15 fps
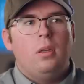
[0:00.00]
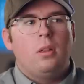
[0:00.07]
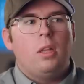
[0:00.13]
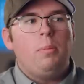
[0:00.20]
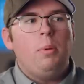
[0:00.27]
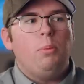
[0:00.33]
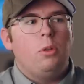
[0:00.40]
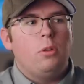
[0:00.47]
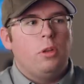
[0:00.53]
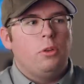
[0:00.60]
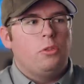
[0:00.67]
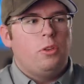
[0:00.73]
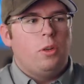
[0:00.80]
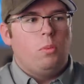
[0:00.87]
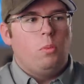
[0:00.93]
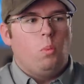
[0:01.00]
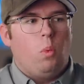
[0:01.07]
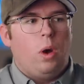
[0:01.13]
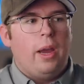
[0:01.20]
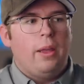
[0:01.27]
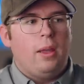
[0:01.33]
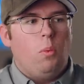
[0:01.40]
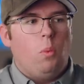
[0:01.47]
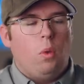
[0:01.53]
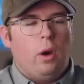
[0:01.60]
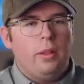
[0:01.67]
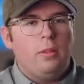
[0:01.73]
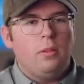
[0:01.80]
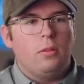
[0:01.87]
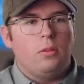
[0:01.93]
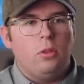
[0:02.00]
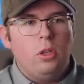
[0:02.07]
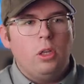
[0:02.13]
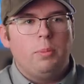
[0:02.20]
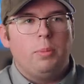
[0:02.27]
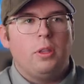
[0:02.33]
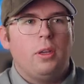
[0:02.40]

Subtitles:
A lot of people understand why they want the look,